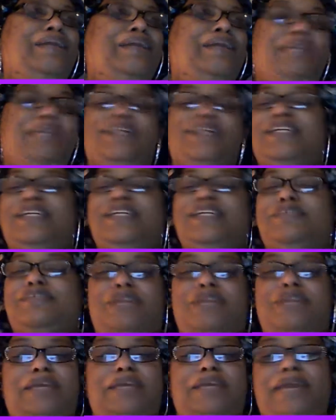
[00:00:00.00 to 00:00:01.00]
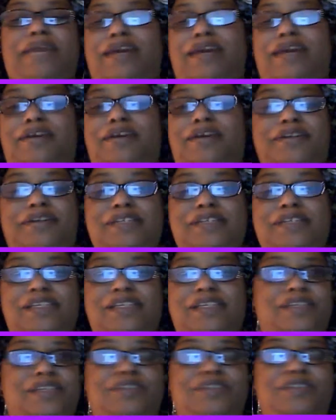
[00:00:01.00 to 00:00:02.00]
mean, it doesn't really matter,
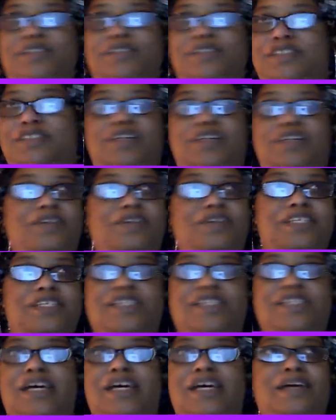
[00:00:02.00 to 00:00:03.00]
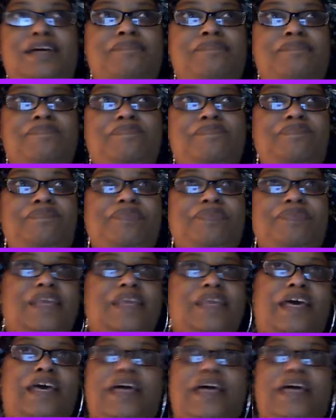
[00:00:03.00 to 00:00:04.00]
because
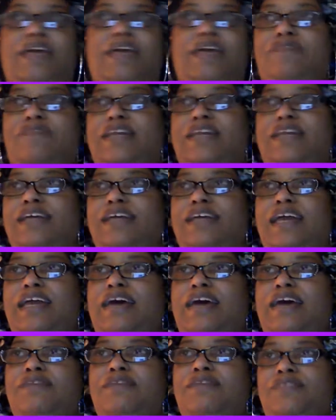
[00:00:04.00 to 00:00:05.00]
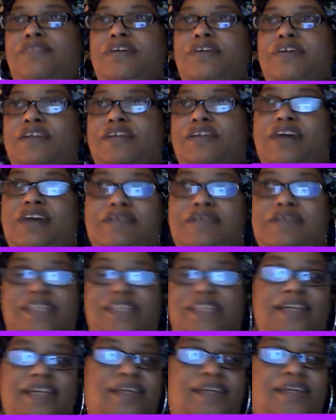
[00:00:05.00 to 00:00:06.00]
if I did have, I've
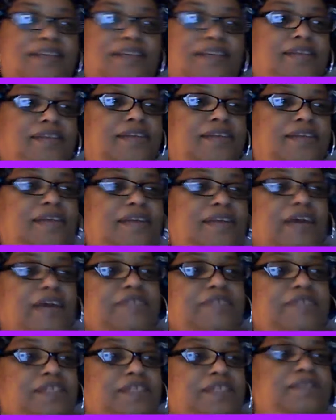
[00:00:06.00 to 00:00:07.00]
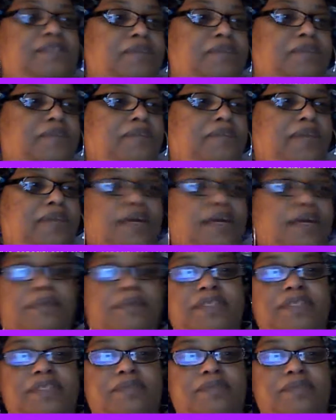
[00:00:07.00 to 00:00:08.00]
seen it. I've seen some good men come
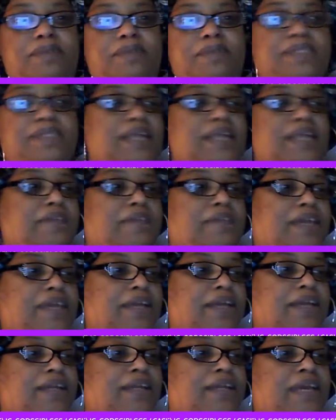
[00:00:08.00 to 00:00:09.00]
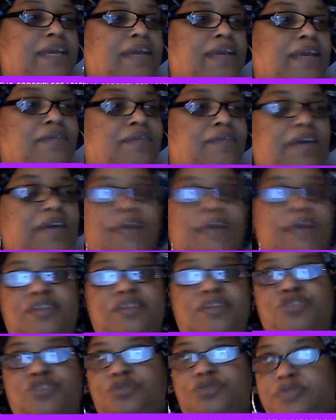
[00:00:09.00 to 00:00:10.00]
in some women's life that have had
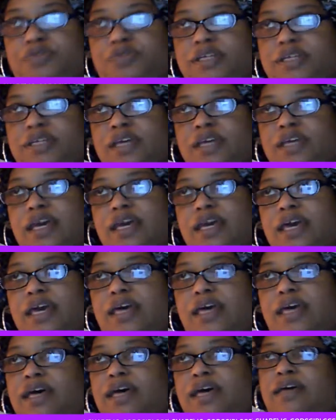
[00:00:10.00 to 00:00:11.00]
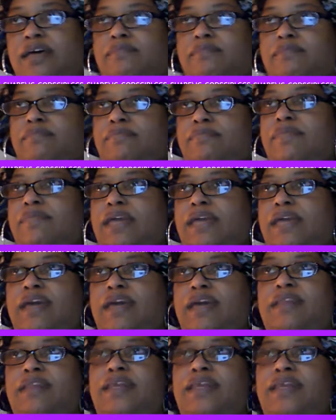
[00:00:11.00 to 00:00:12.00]
children, um,
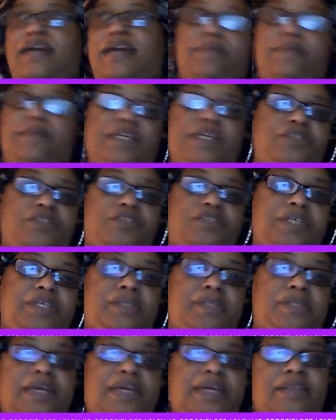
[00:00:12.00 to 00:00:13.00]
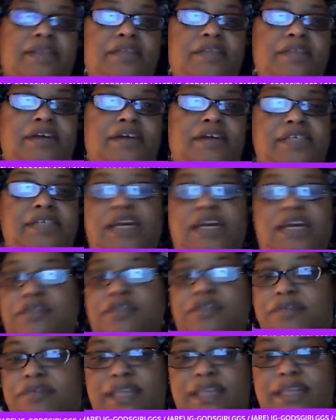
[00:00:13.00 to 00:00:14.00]
and they come in and treat them like they're theirs. I don't know
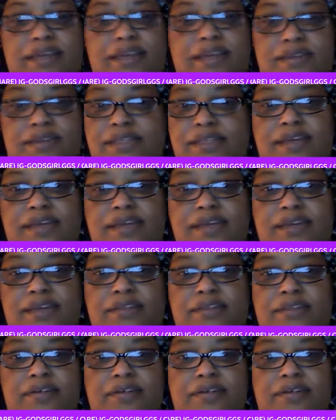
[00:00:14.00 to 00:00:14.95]
what that looks like either.